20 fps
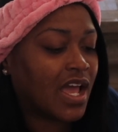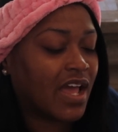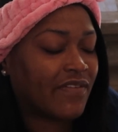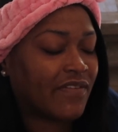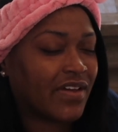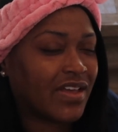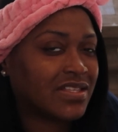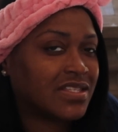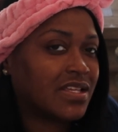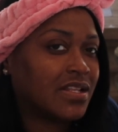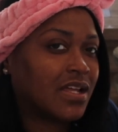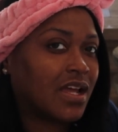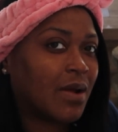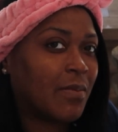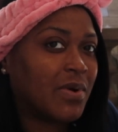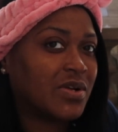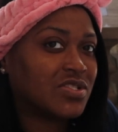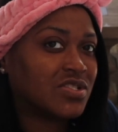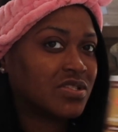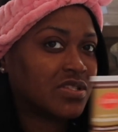have y'all seen the
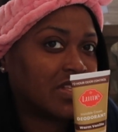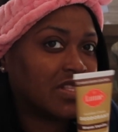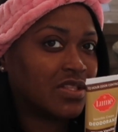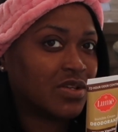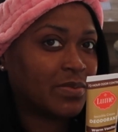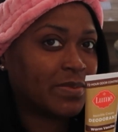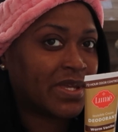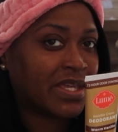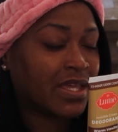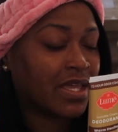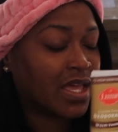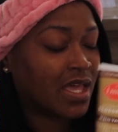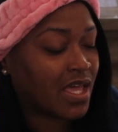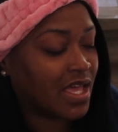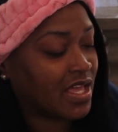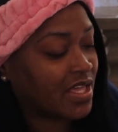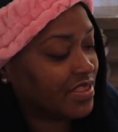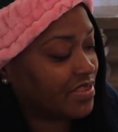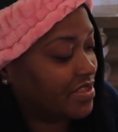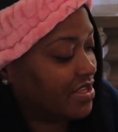commercials of Lumi?
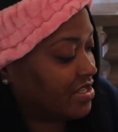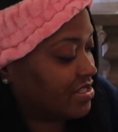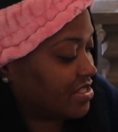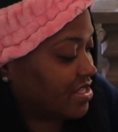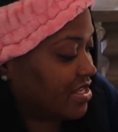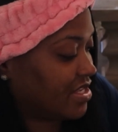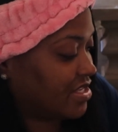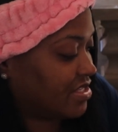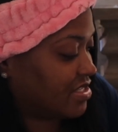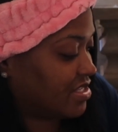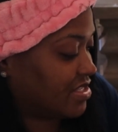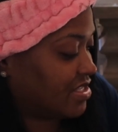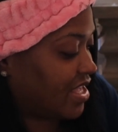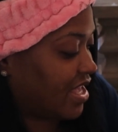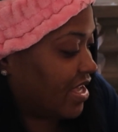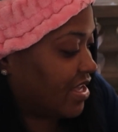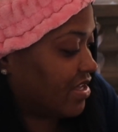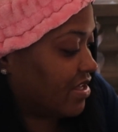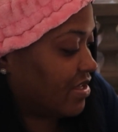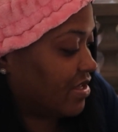This is, it's
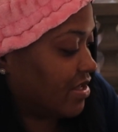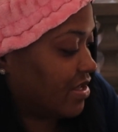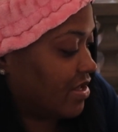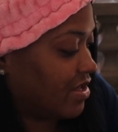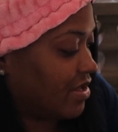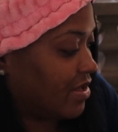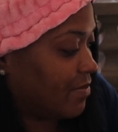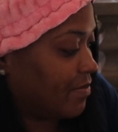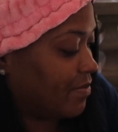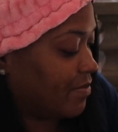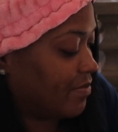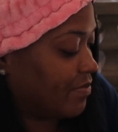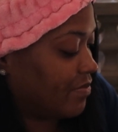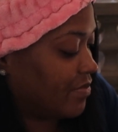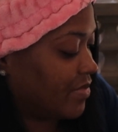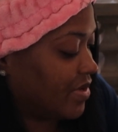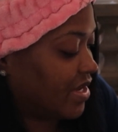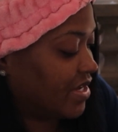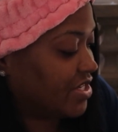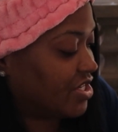like a, um,
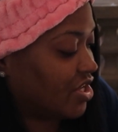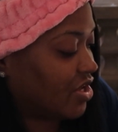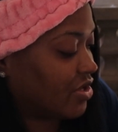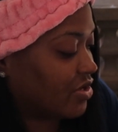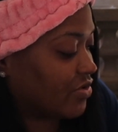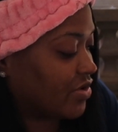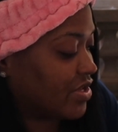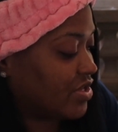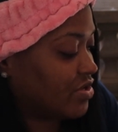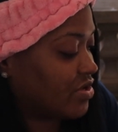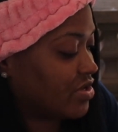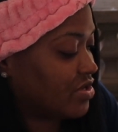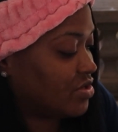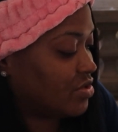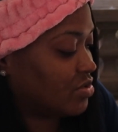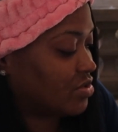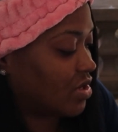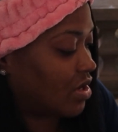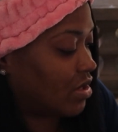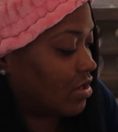a deodorant you can
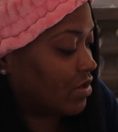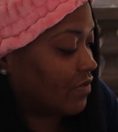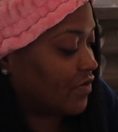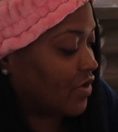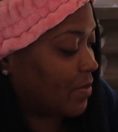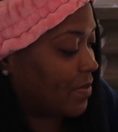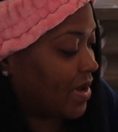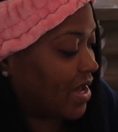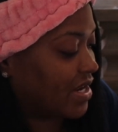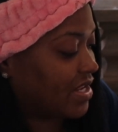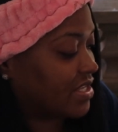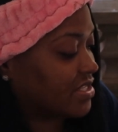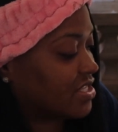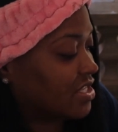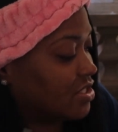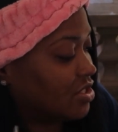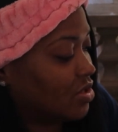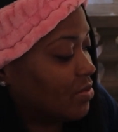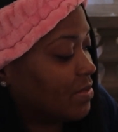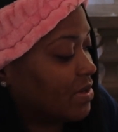use all over your body. It's
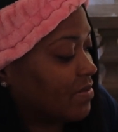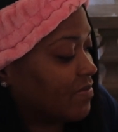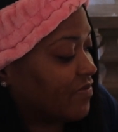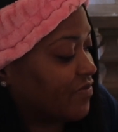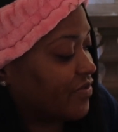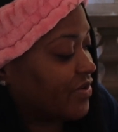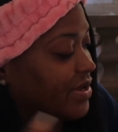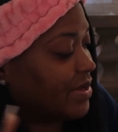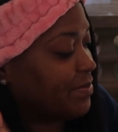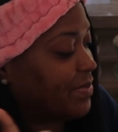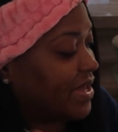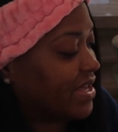aluminum free,